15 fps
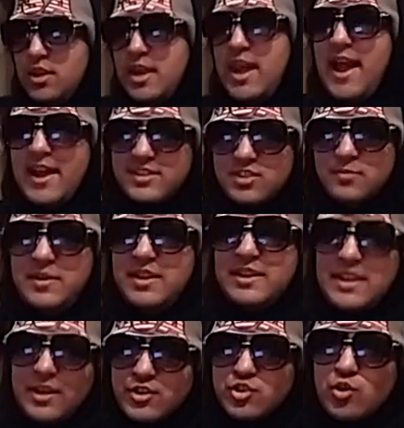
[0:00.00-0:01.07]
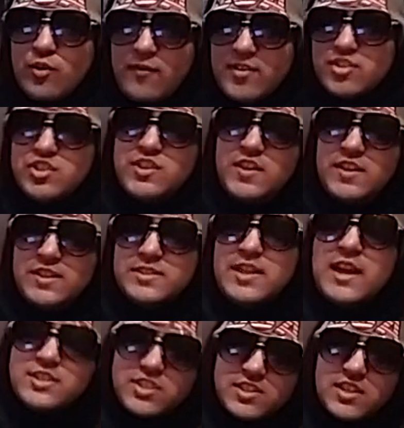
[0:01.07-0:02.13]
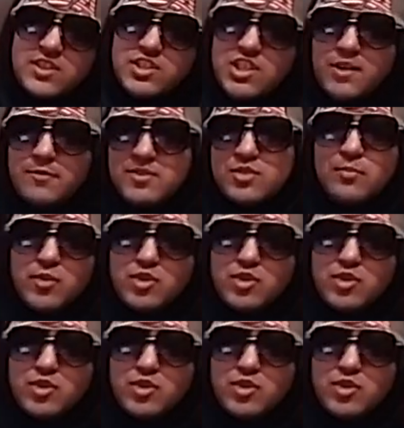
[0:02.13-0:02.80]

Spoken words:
It has to be like a sort of a. It's not just an achievement. It's